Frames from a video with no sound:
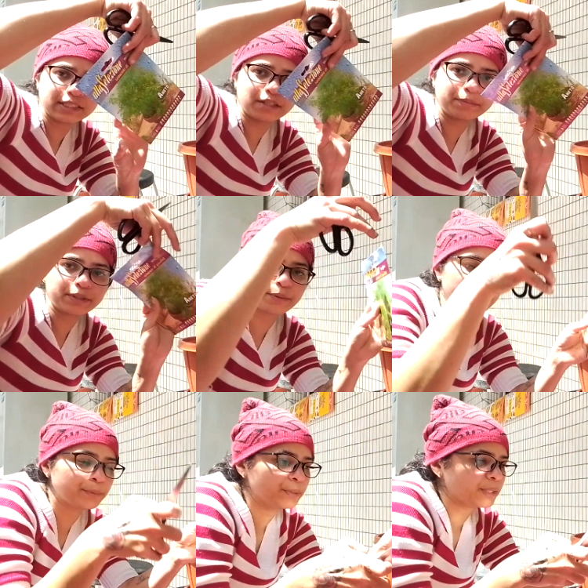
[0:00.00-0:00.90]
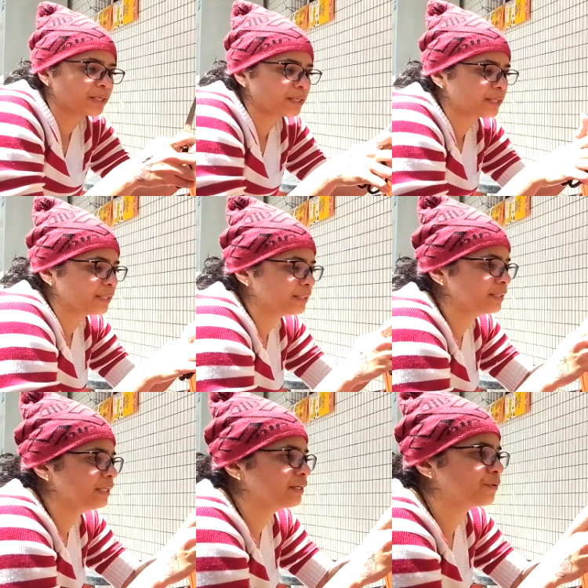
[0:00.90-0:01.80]
here we go,
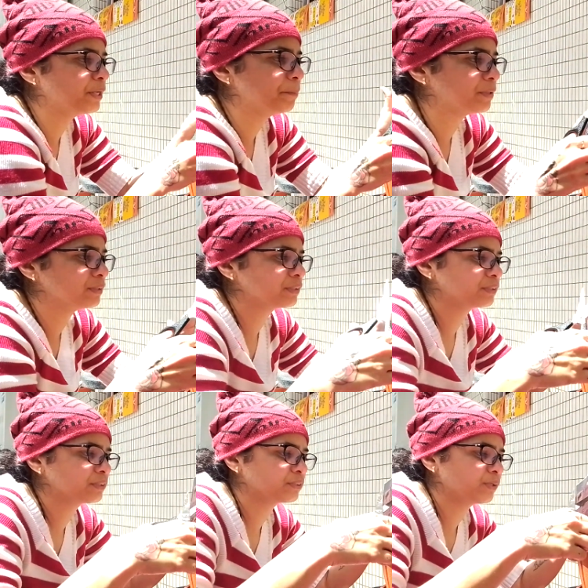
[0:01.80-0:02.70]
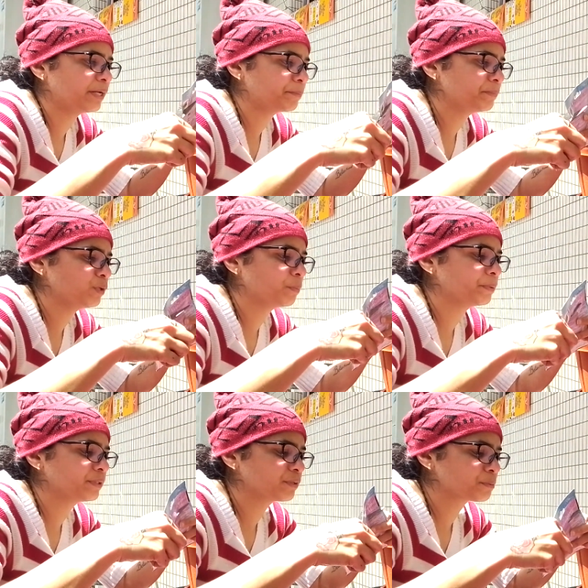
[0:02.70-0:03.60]
the creepers. So let me
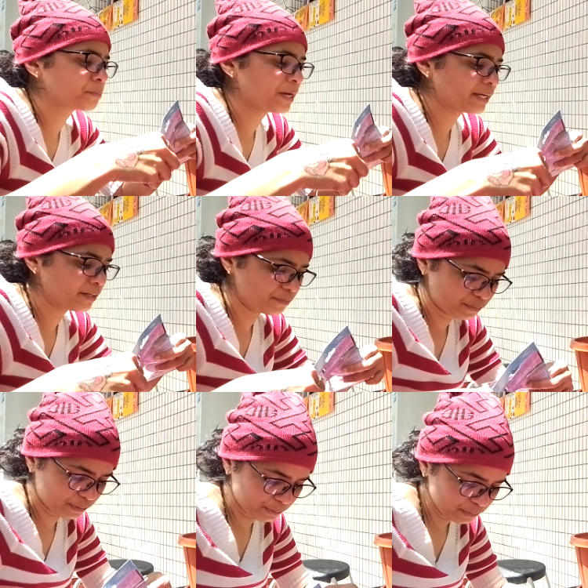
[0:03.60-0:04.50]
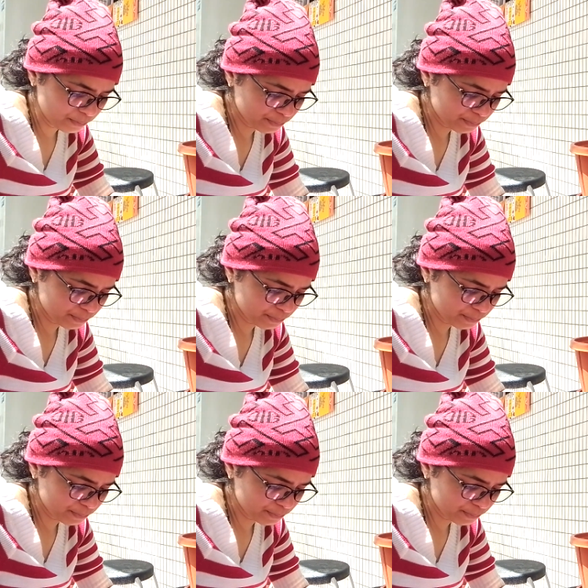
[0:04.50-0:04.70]
open this packet for you,